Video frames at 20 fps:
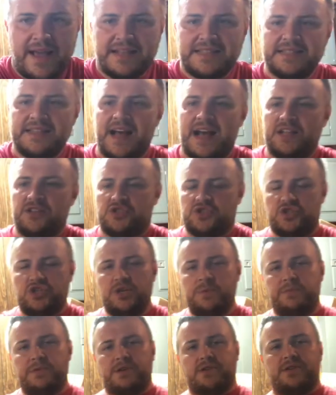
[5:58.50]
It's not
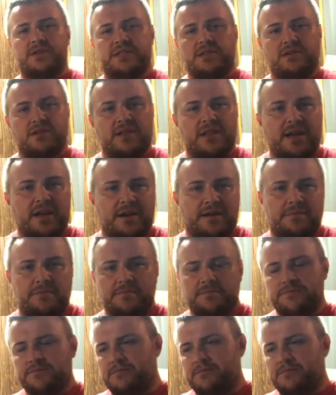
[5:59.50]
super crystal clear